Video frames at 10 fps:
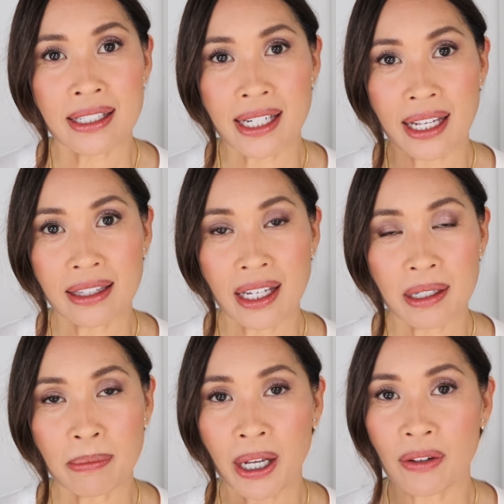Tan
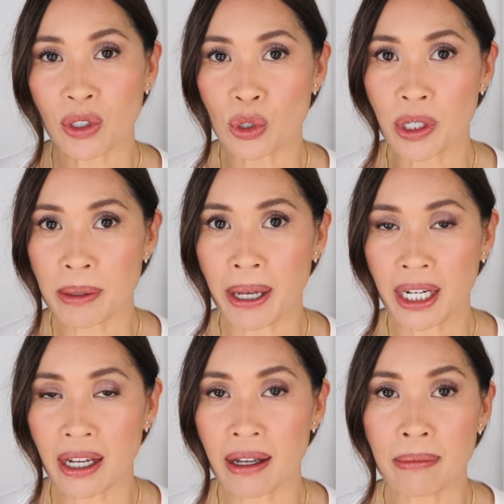Line by Victoria
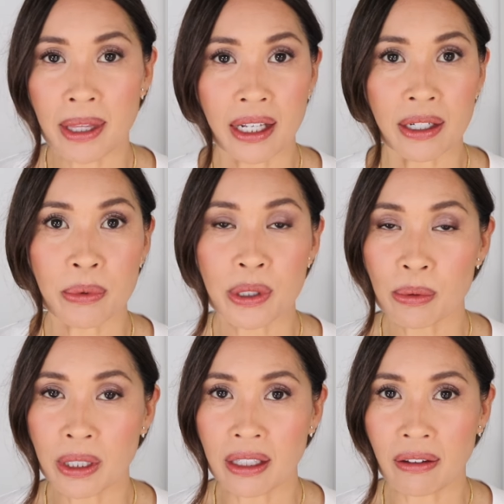Beckham. That was
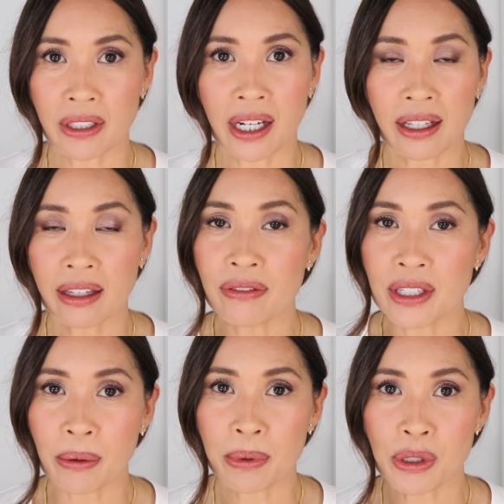really lovely. I loved
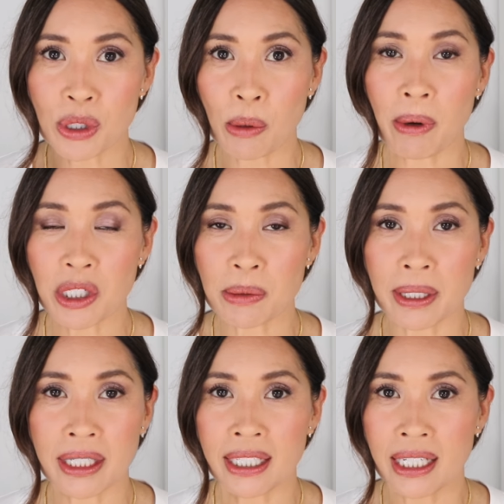that one so much,
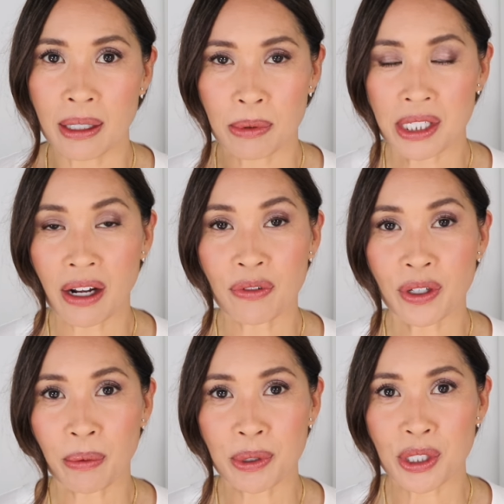but it was time for
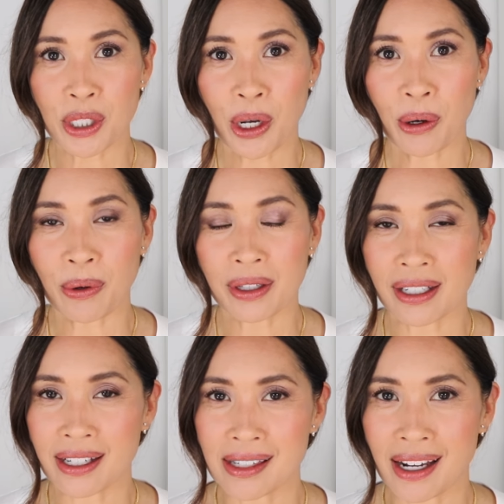that one to go. And
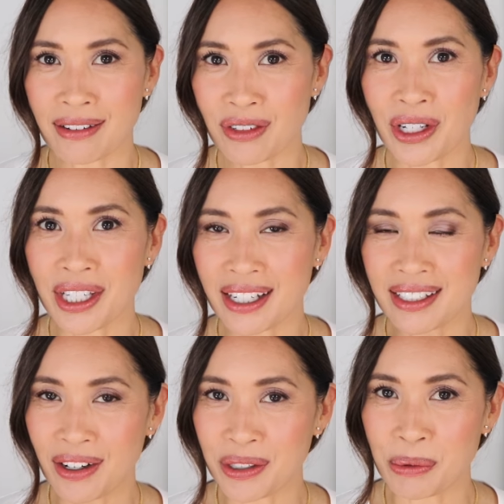like I said, I've not yet
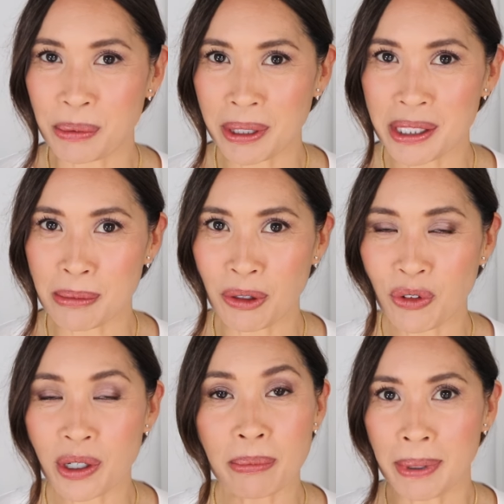gotten a replacement
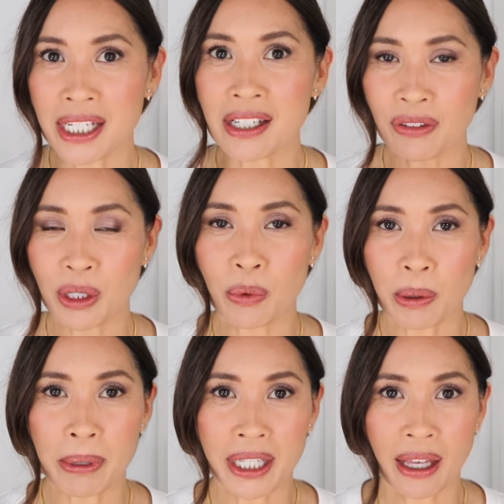for it, but I definitely will
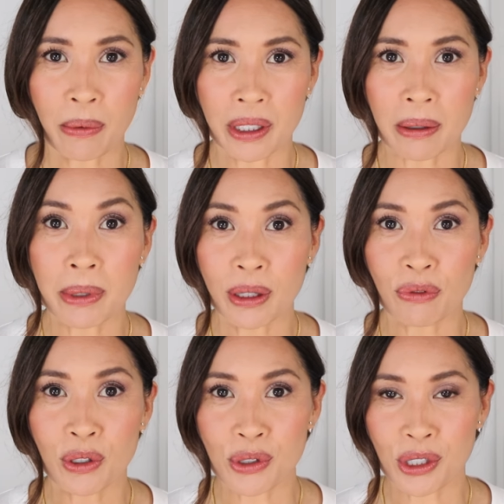pick that one up in the
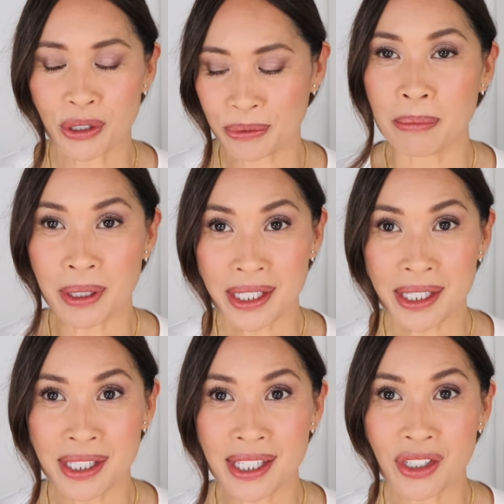future. But this
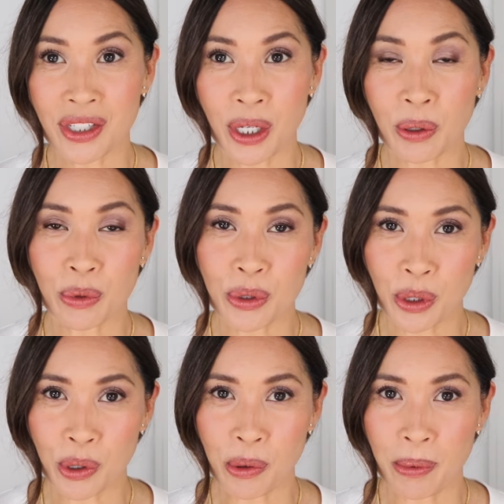is the Chanel Rouge
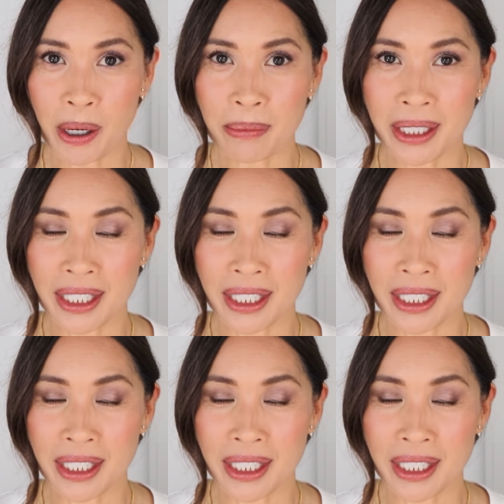Coco Baume in